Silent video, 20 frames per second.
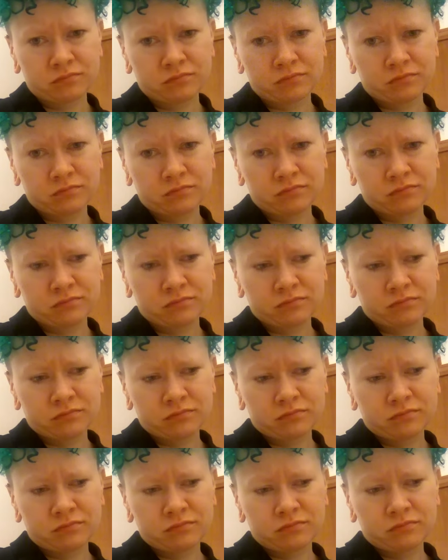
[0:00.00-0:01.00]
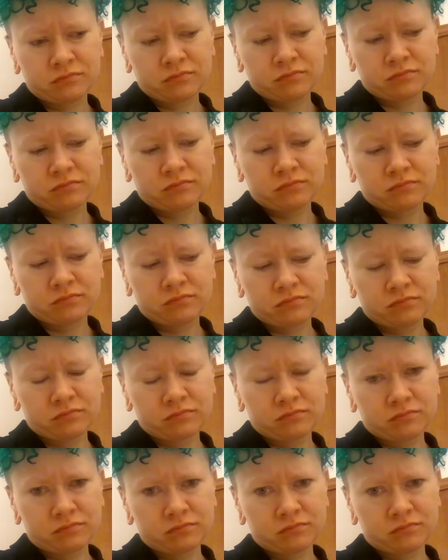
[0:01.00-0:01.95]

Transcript: (silence)